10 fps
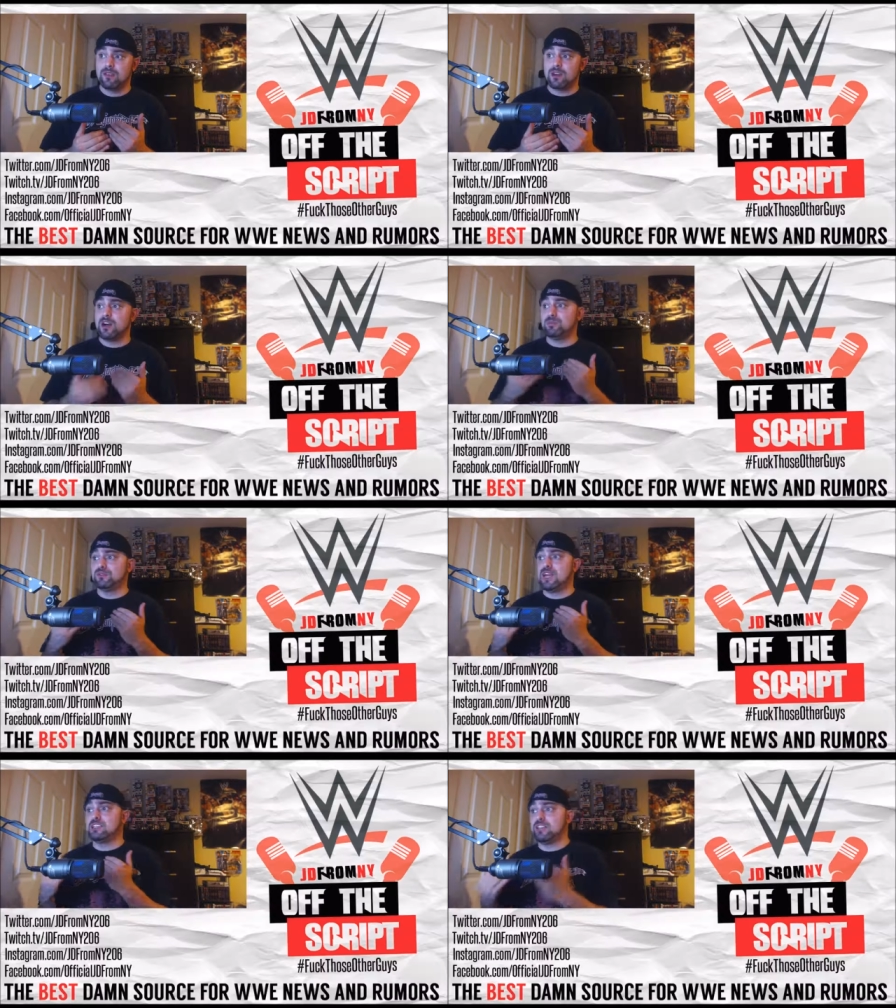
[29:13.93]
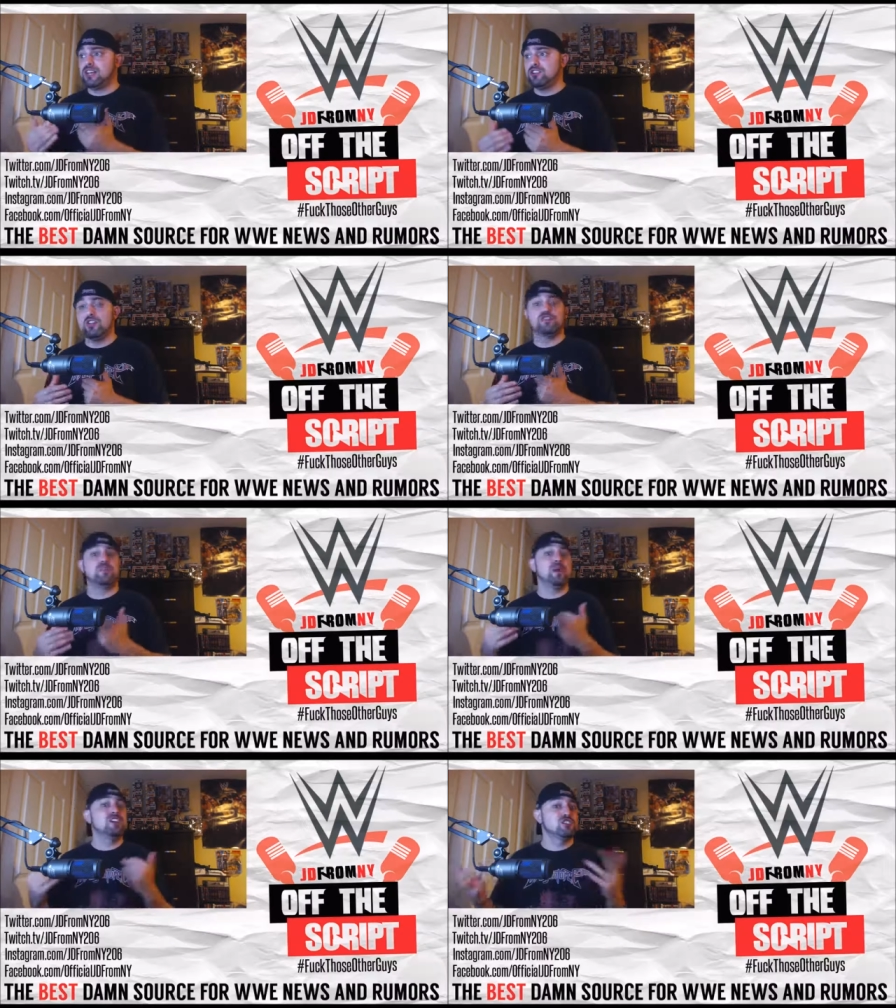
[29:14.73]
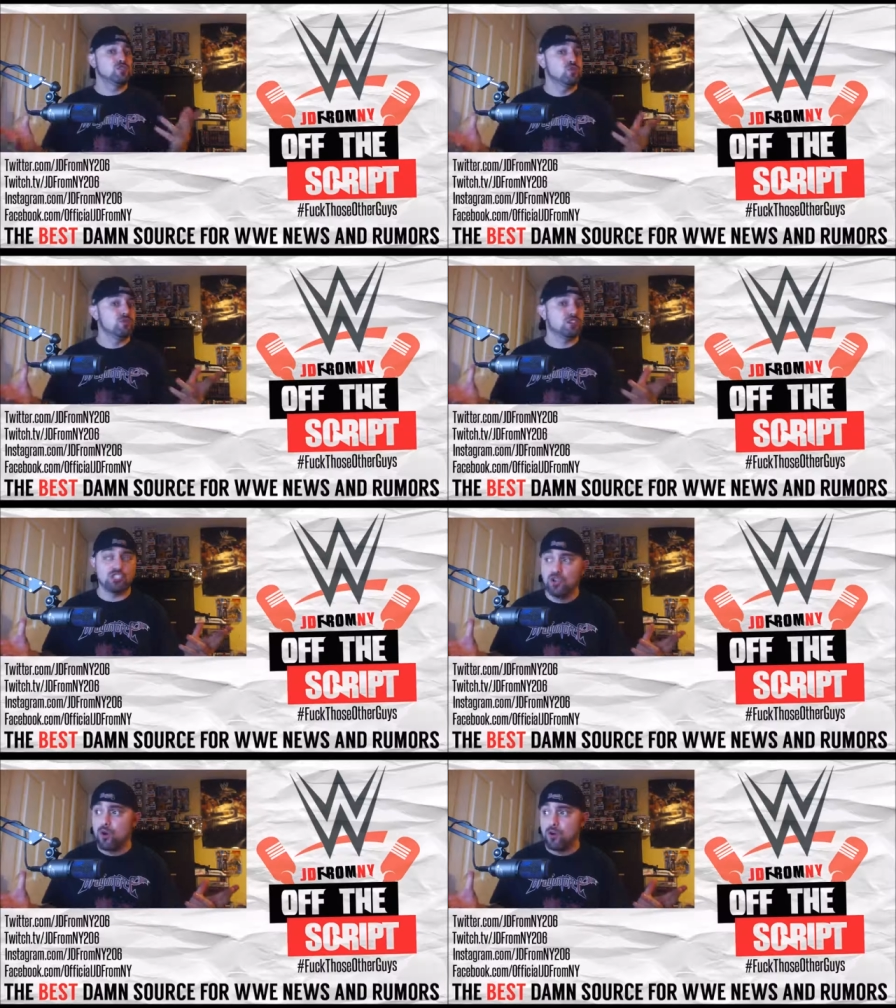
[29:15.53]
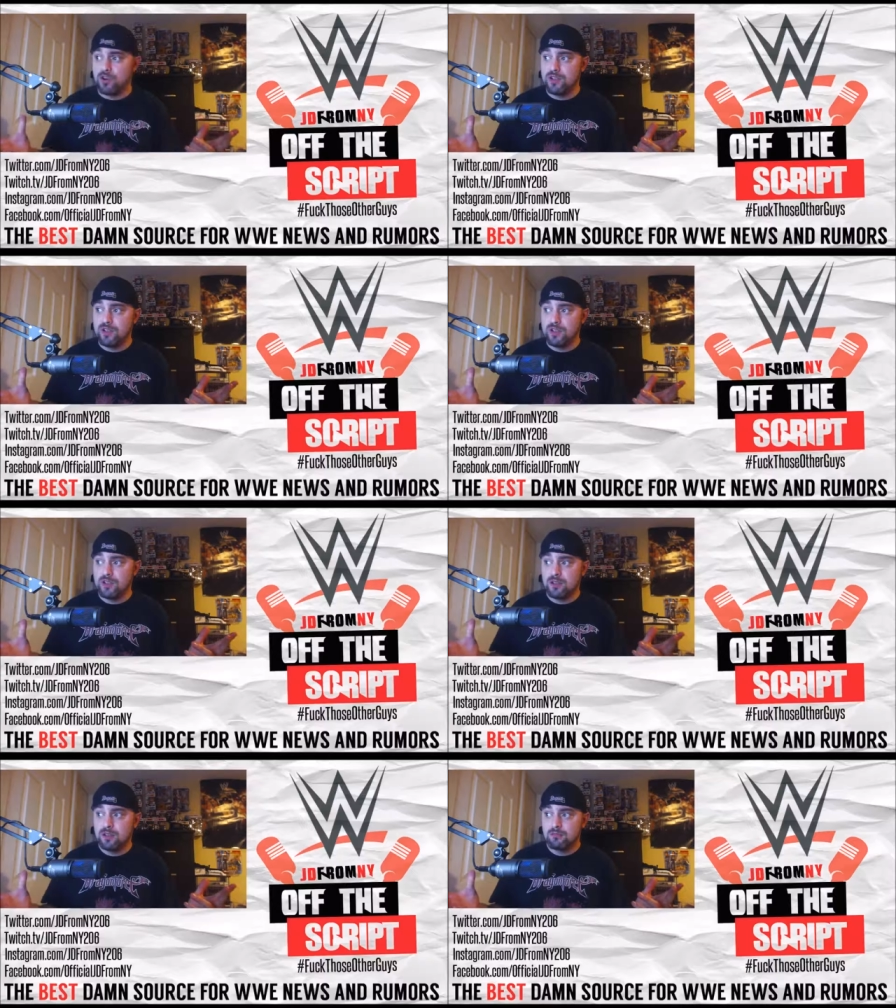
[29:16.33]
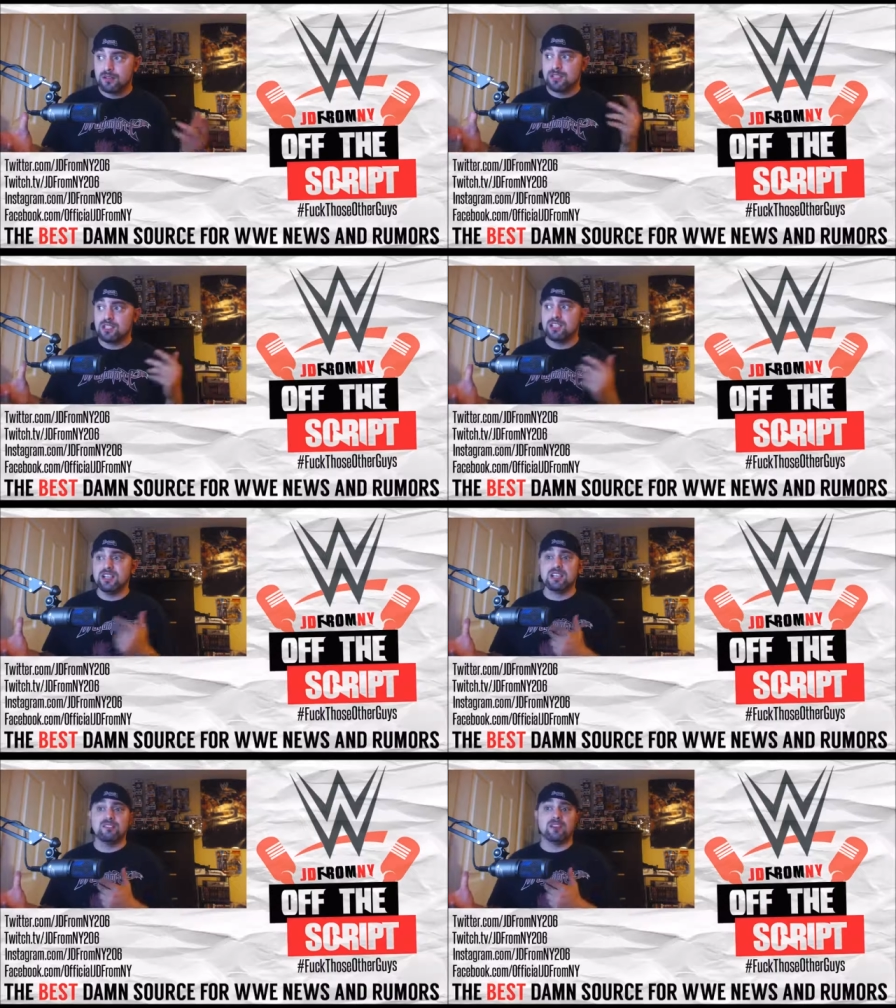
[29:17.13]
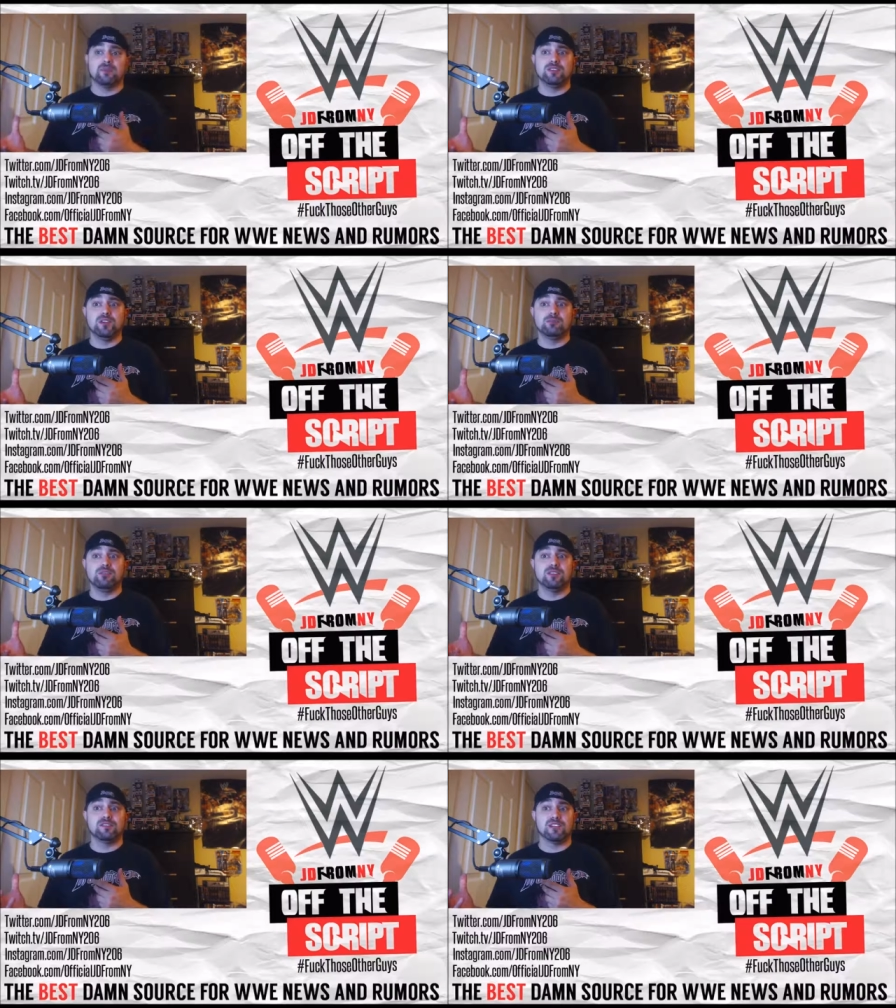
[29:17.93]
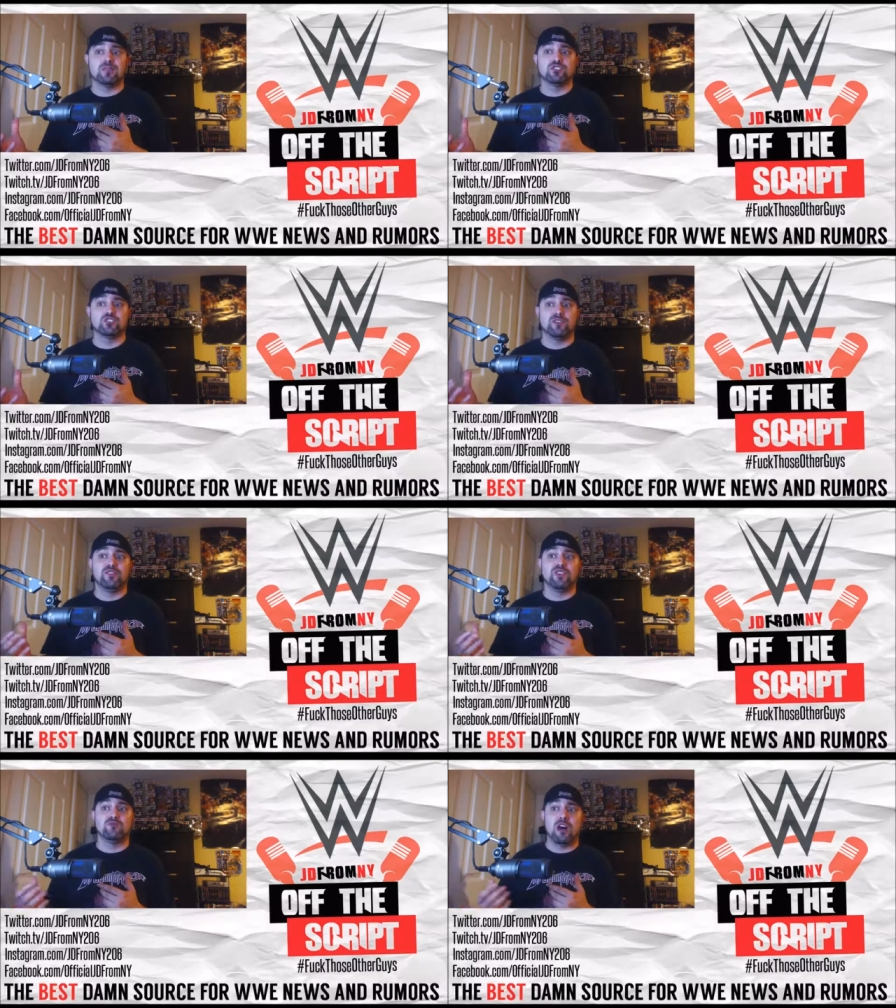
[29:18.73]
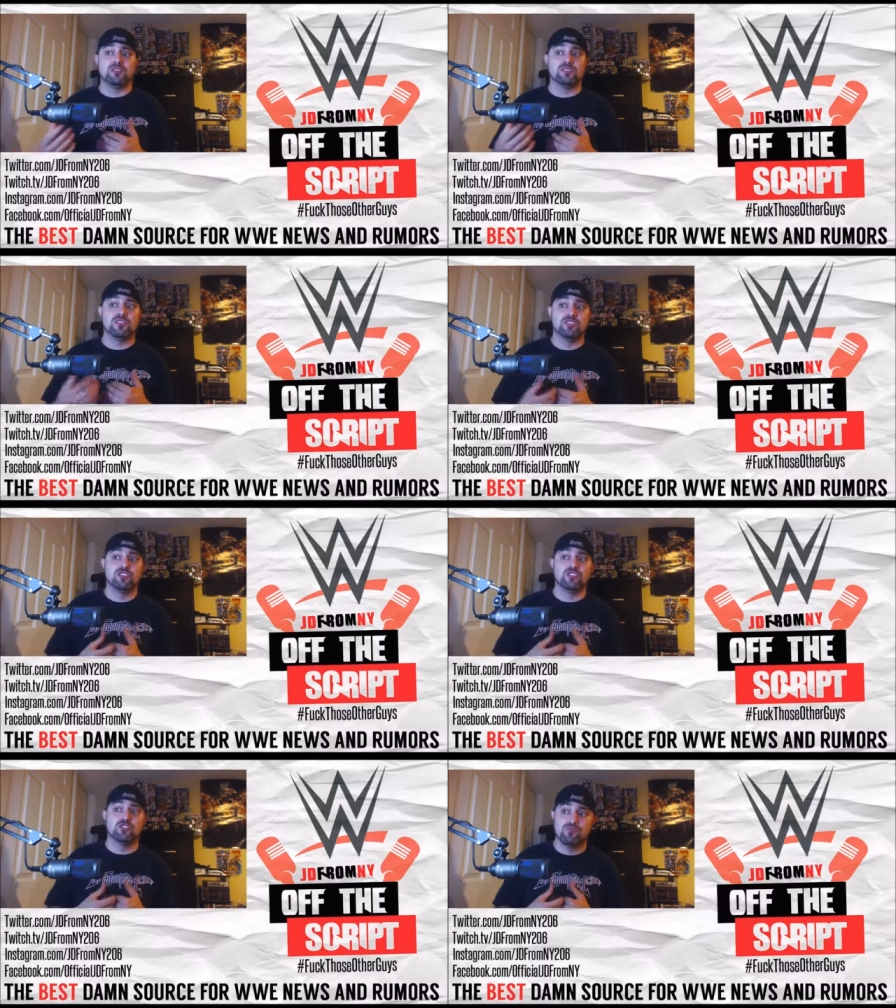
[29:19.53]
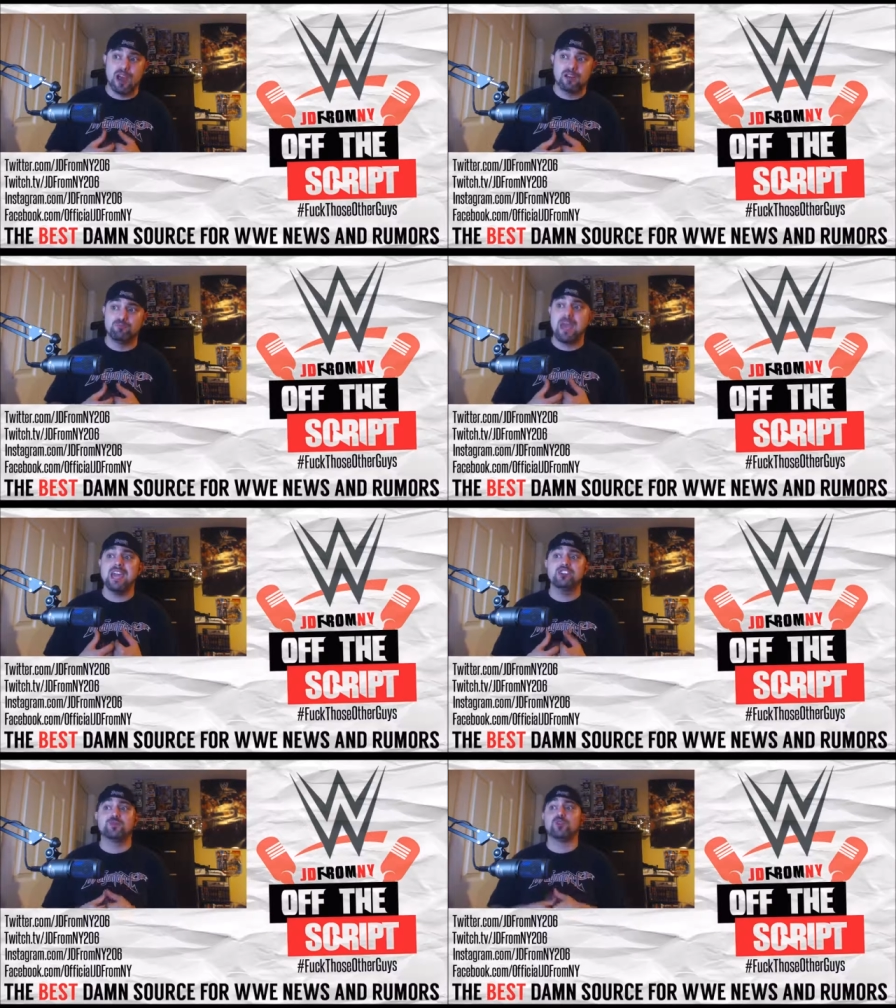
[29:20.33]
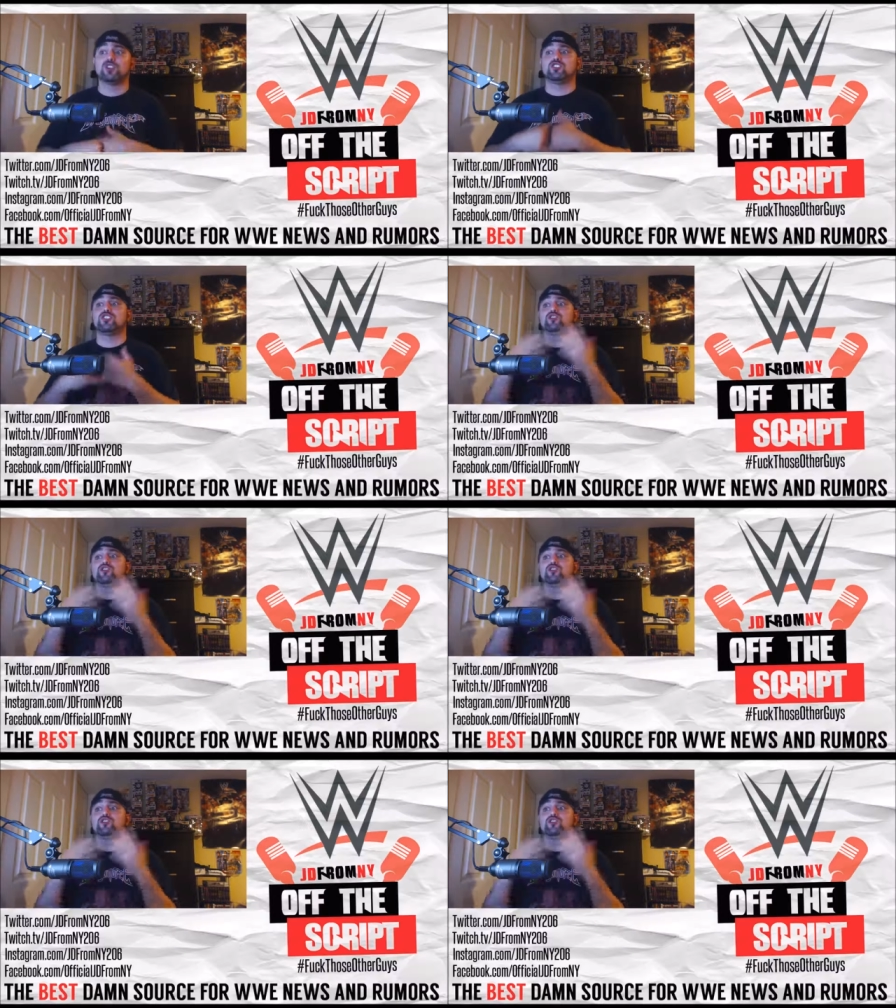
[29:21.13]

A couple of days later, the pictures were restored, but this didn't give WWE enough time to shuffle their roster decisions around. Paige brushed